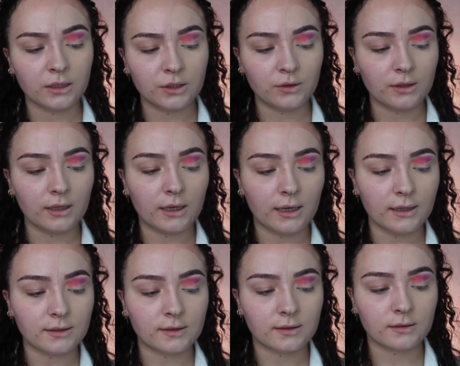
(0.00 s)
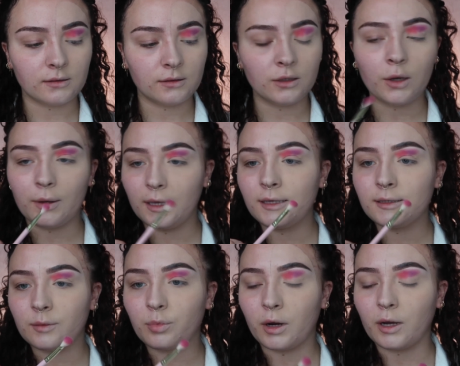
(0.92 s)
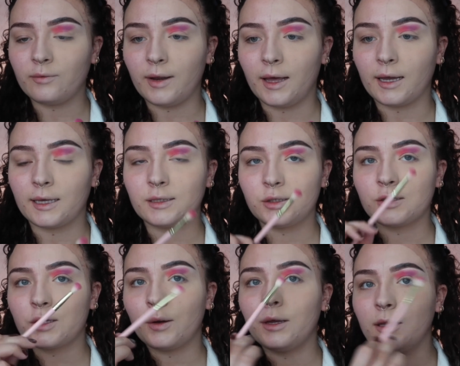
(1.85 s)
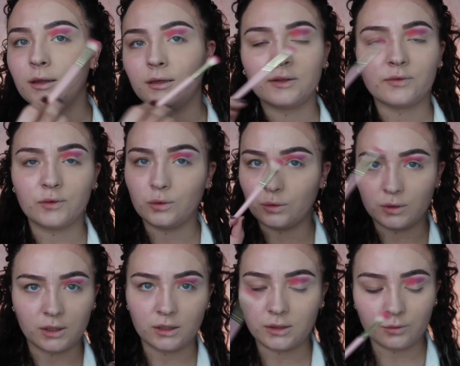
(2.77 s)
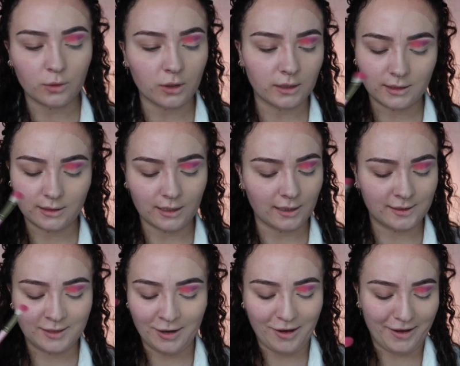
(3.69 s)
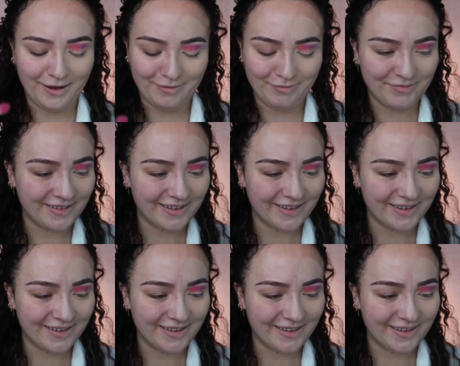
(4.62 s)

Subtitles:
I do think it is, no, it is the pride flag. It's just going in a different order to what I did last time.